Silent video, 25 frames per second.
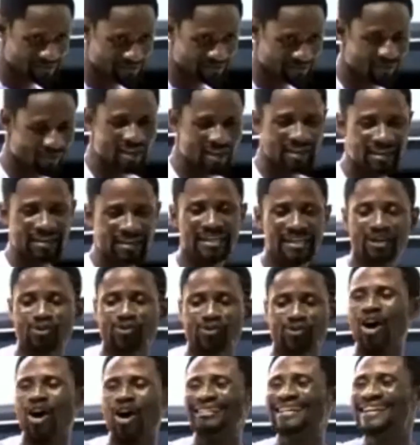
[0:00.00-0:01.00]
They called the
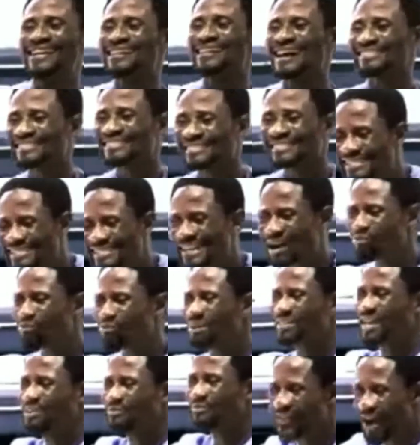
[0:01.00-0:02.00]
nurses and whatever.
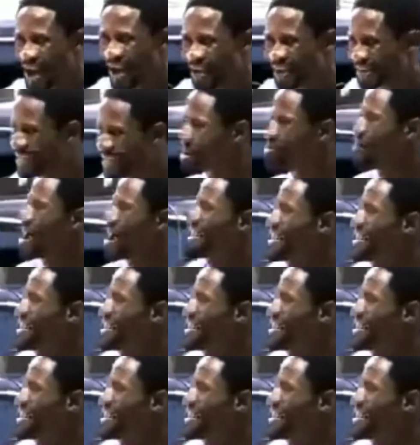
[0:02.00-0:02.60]
They were there.